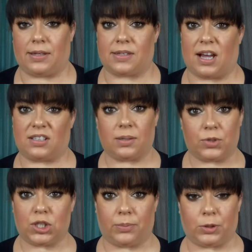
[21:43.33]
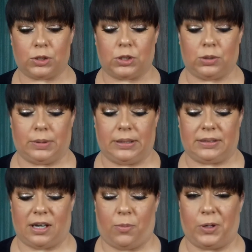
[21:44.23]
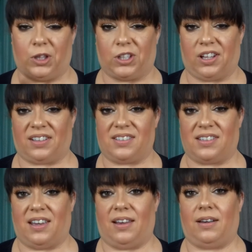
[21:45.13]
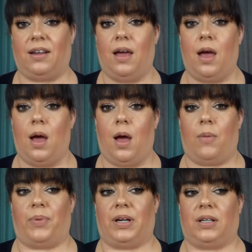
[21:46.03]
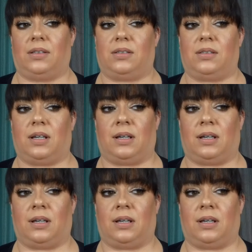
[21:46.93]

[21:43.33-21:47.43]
It's got some shimmers to it to help it look like skin, but